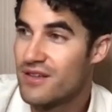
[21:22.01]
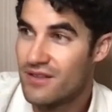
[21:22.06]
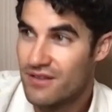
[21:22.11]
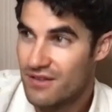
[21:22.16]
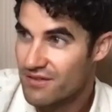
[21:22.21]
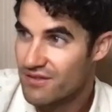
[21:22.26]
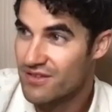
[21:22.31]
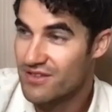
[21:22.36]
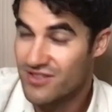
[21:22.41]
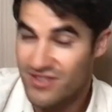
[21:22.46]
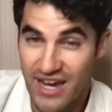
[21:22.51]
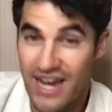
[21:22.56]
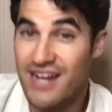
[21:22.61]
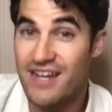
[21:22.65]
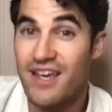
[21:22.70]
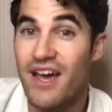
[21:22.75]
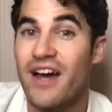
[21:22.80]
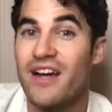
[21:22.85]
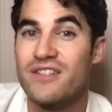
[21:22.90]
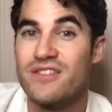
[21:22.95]

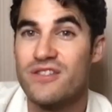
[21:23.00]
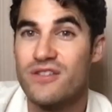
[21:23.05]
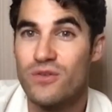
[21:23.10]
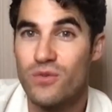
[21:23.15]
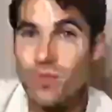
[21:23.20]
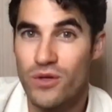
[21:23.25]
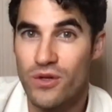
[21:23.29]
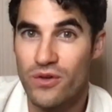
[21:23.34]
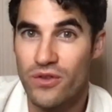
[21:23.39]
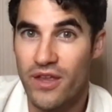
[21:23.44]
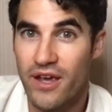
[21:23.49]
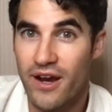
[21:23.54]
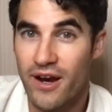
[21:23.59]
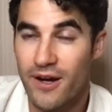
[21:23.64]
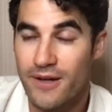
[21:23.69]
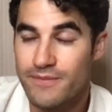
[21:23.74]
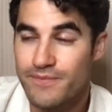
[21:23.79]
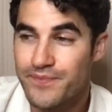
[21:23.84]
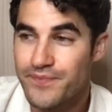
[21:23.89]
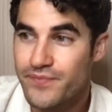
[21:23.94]
zeitgeist when you're there.
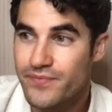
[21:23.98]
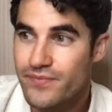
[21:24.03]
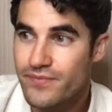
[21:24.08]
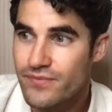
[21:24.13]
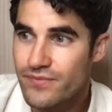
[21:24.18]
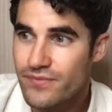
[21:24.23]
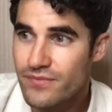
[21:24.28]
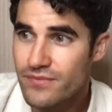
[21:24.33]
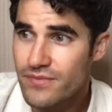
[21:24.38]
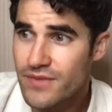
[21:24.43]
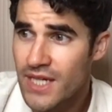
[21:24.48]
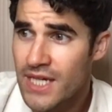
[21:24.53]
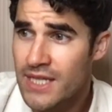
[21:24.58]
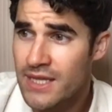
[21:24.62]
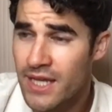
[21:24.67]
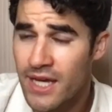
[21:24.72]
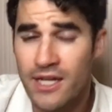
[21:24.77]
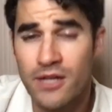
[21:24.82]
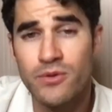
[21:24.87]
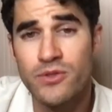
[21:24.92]
And
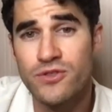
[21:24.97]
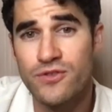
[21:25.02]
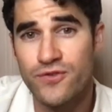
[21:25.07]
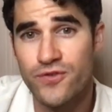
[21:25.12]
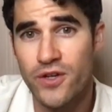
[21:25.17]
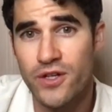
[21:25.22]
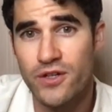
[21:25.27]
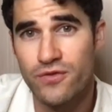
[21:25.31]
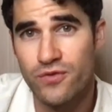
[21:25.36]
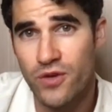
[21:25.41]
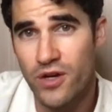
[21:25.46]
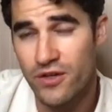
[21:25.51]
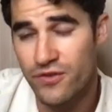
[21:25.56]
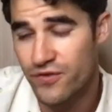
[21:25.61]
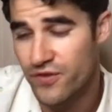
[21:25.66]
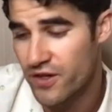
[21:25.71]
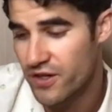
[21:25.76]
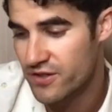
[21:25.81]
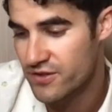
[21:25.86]
Lainey was a friend of Ron Fair's,